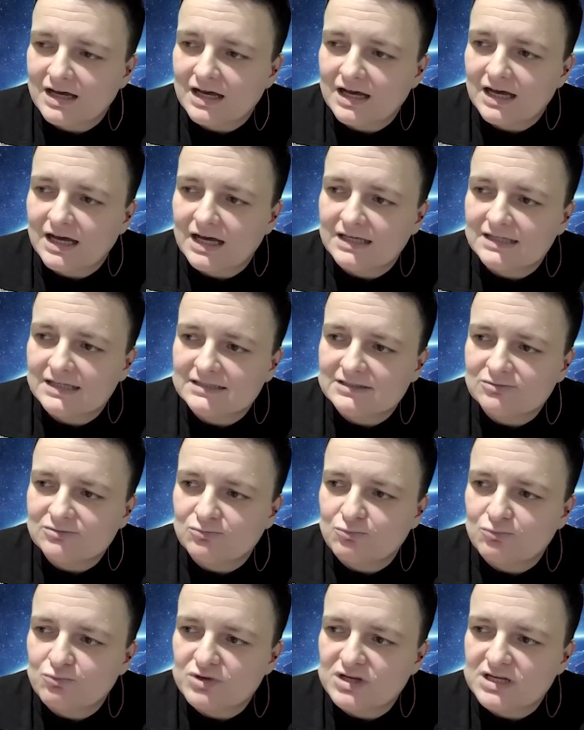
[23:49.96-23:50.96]
I
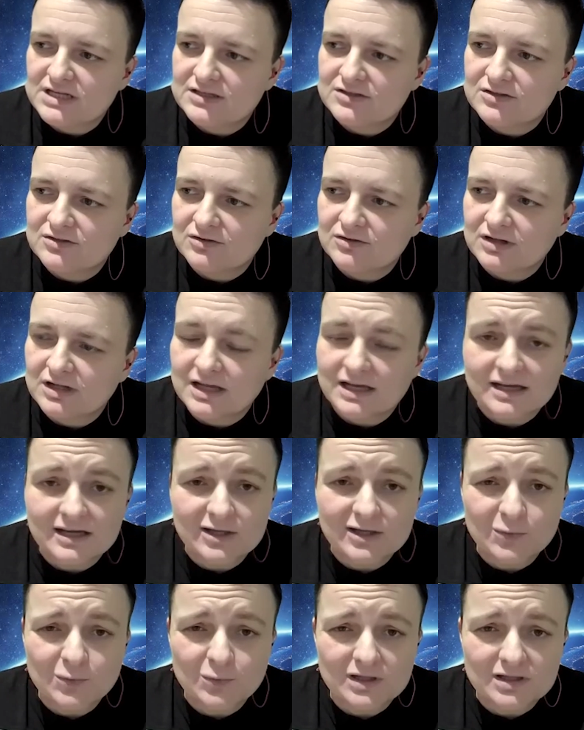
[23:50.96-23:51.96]
really don't like
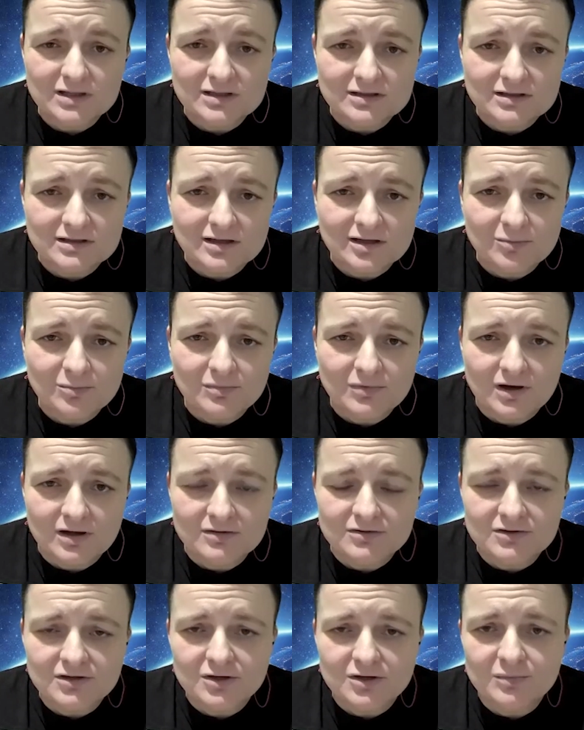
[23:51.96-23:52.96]
it when
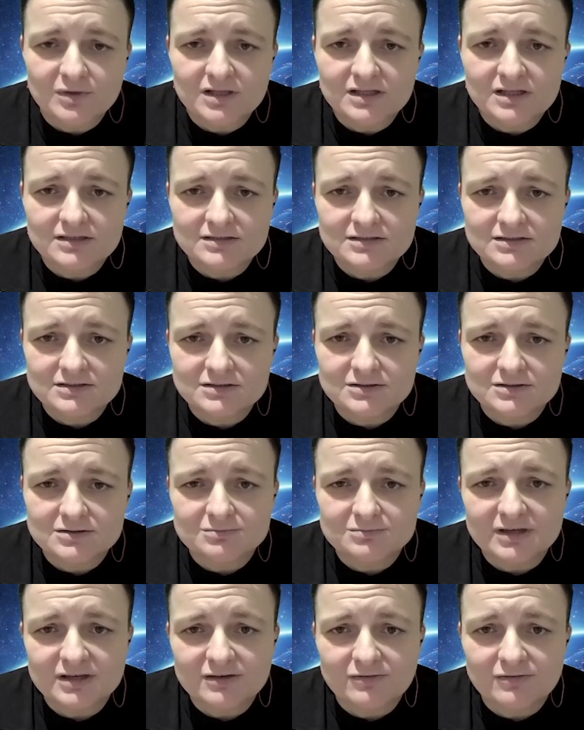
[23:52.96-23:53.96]
other comedians
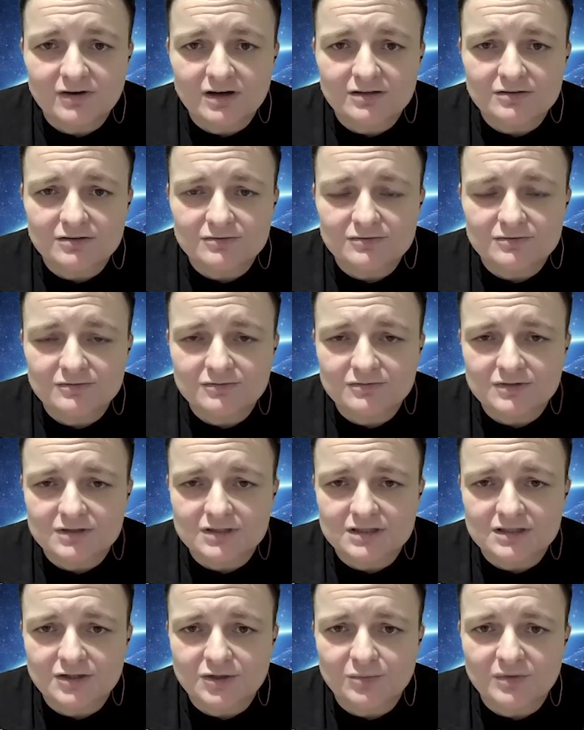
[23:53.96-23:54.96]
make fun
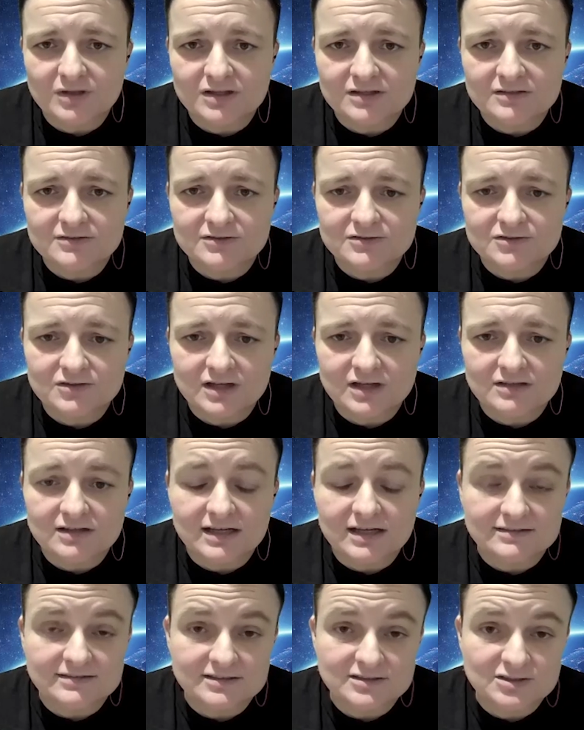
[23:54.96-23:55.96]
of comedians that are not
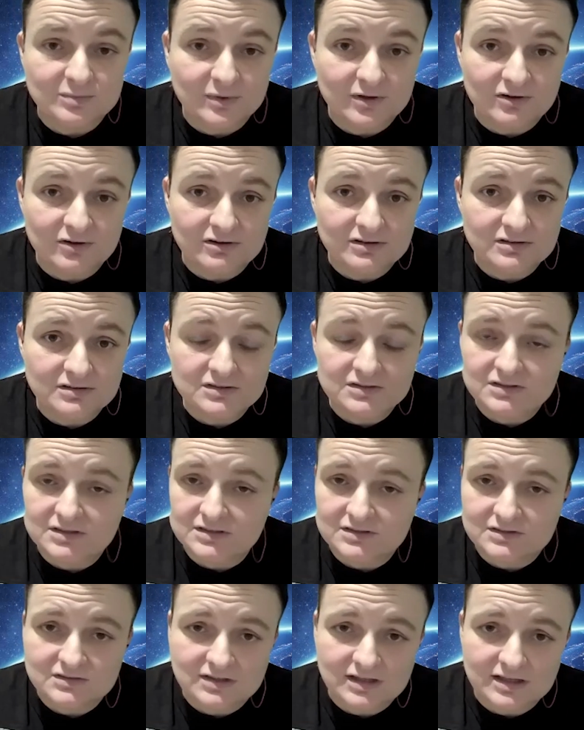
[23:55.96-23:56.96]
as experienced.
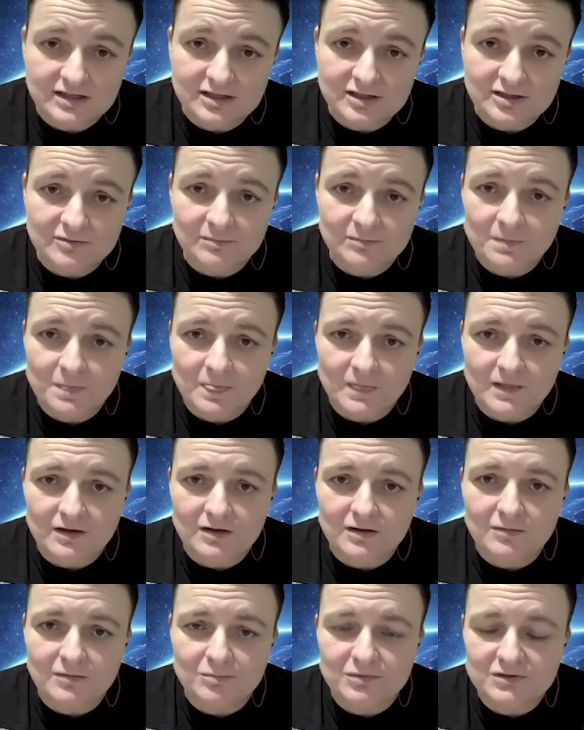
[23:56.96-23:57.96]
It's like
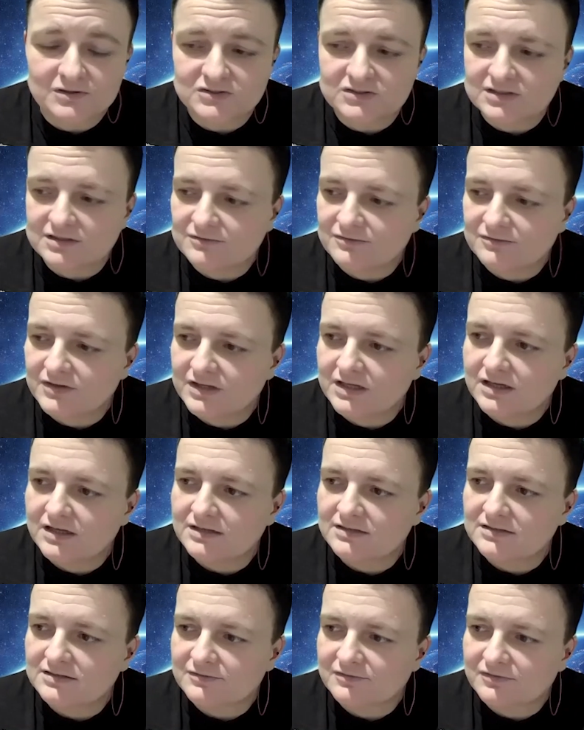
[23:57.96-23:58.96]
a personal thing
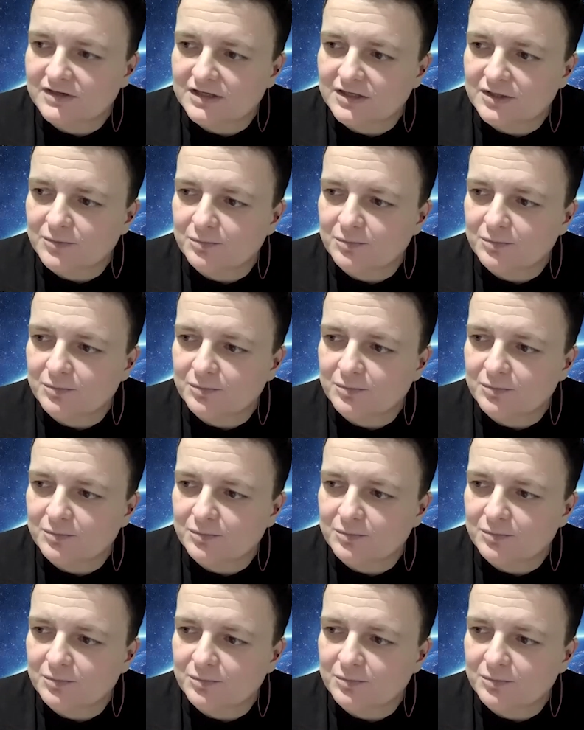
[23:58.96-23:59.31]
because I think